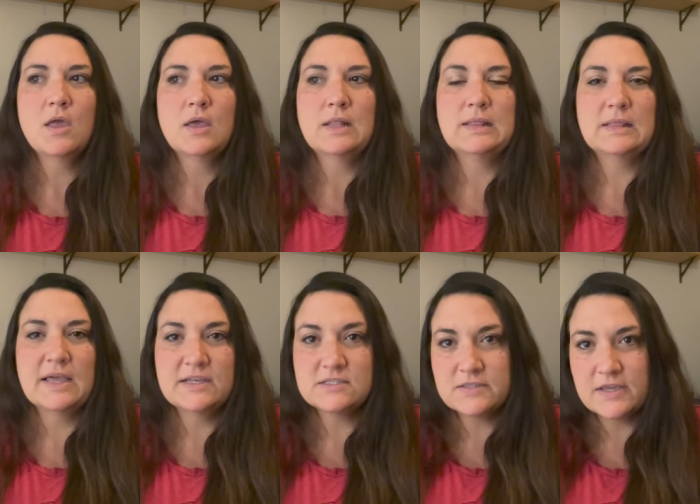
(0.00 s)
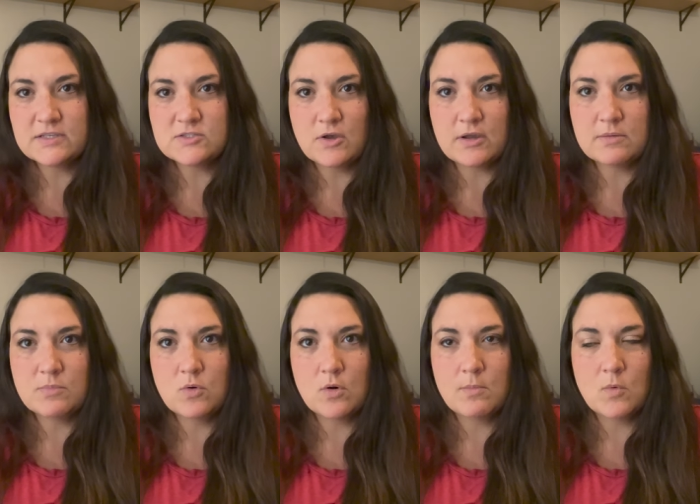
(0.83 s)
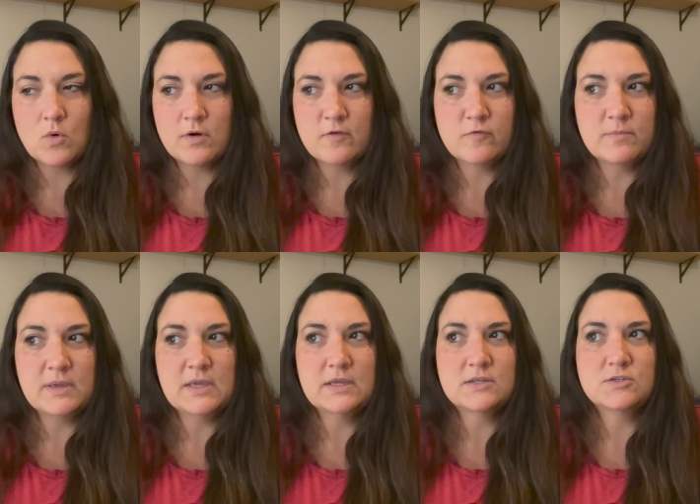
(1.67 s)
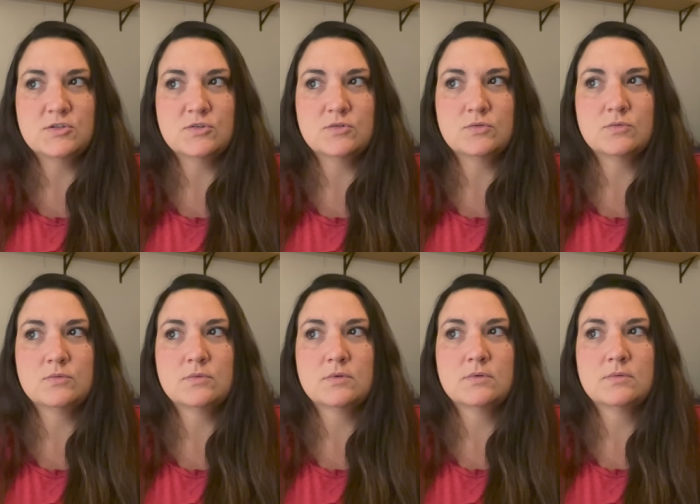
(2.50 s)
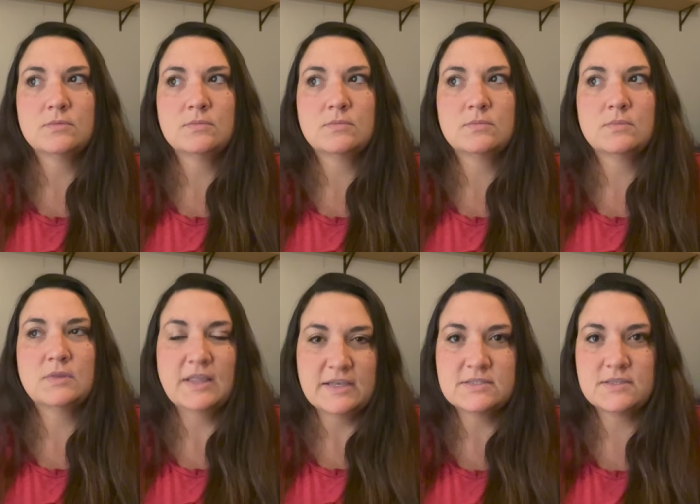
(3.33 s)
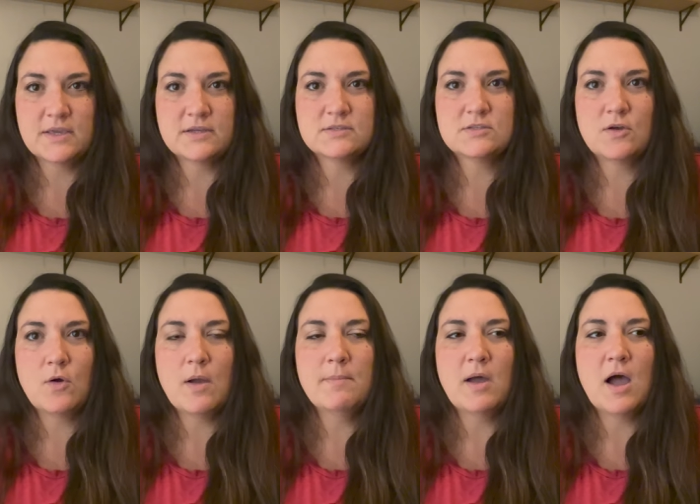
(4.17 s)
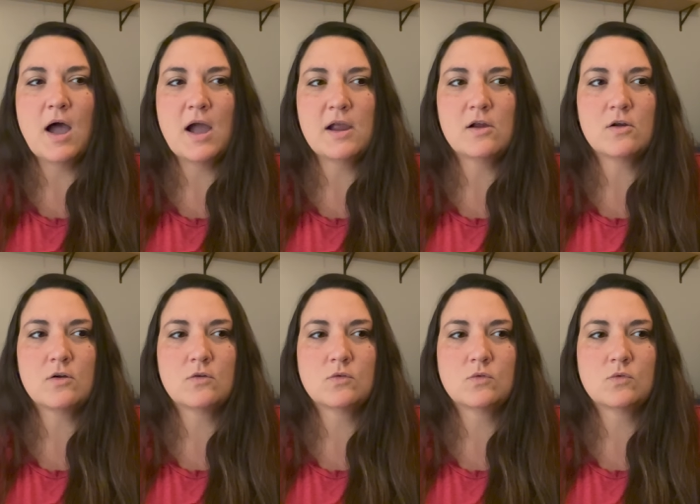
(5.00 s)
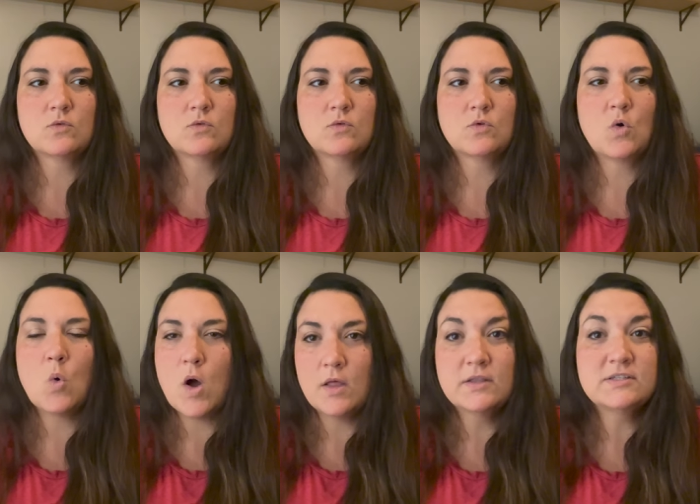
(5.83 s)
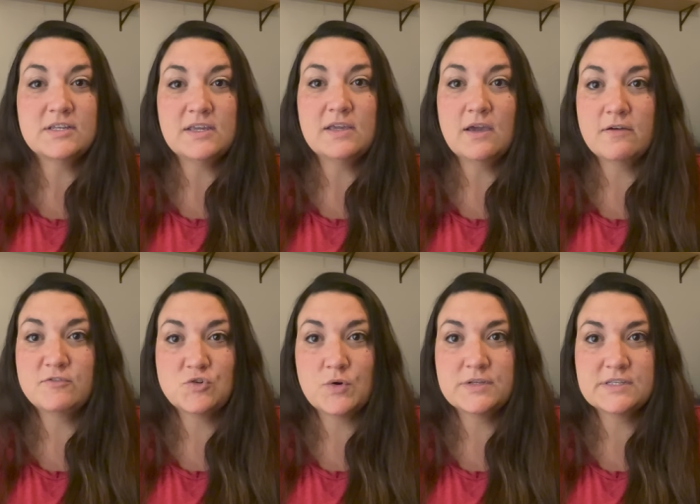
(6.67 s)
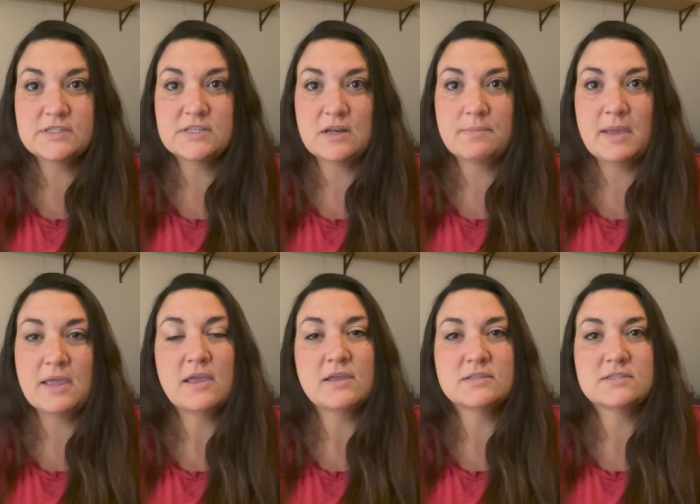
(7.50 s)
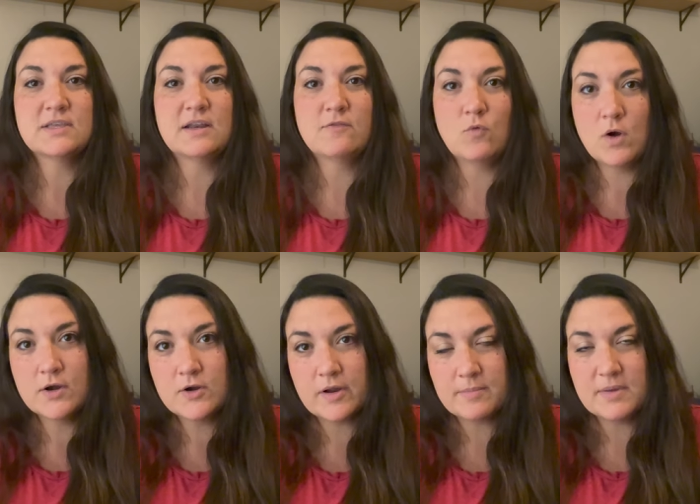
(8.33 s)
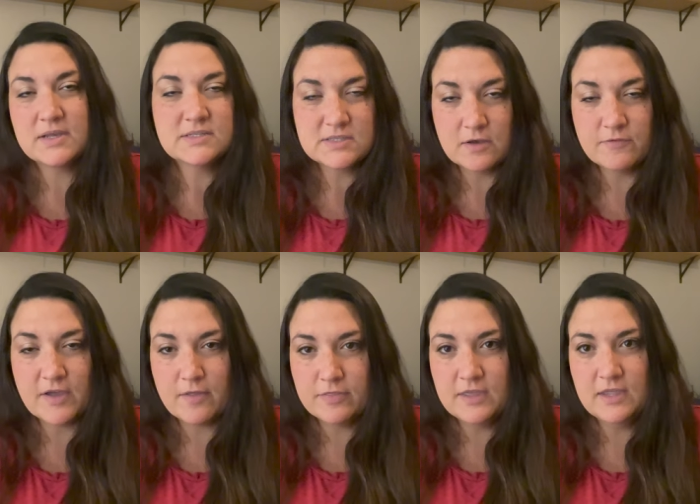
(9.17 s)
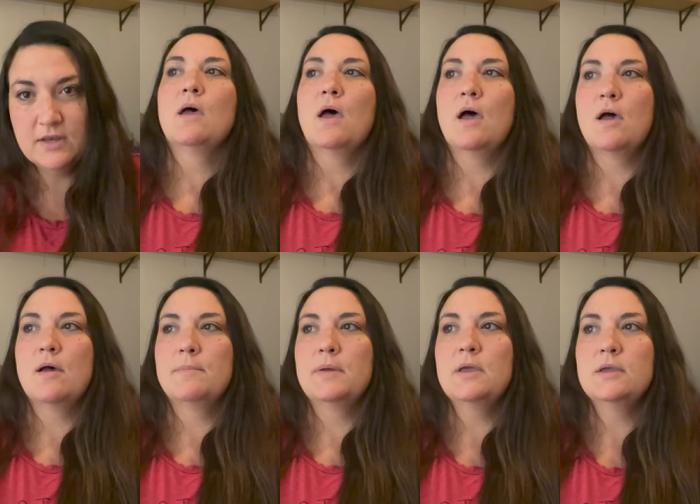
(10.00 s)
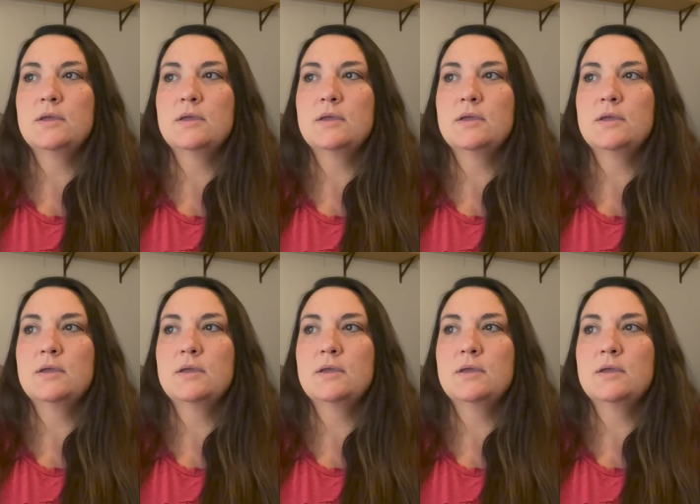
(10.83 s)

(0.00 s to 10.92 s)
less things so I can pour more of me into less things. So a higher quality of choices that I'm making instead of watering myself out then. Um,